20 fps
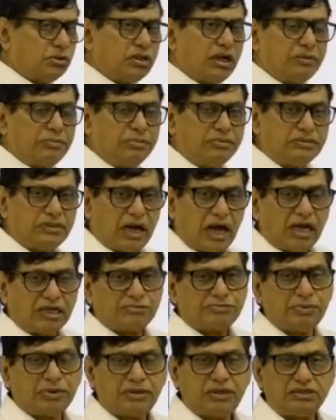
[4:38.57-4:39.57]
that means the
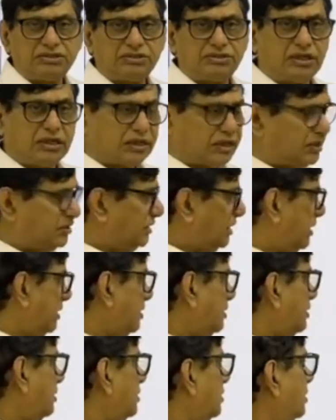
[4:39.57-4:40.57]
aspect is
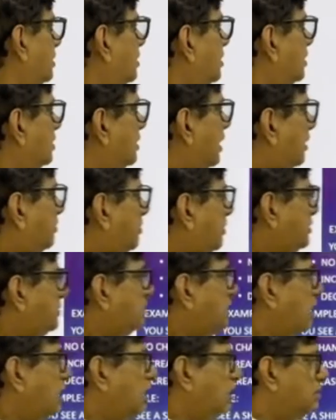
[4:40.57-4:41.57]
decreasing, that
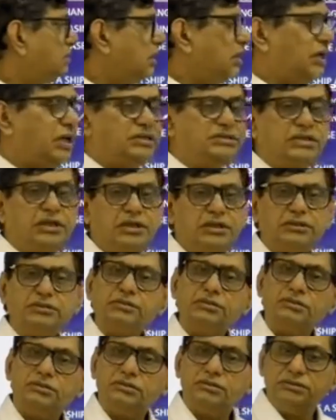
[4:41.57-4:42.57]
means the danger
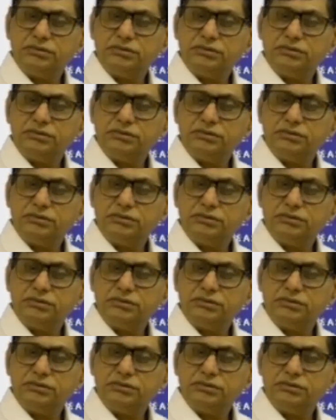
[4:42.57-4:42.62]
is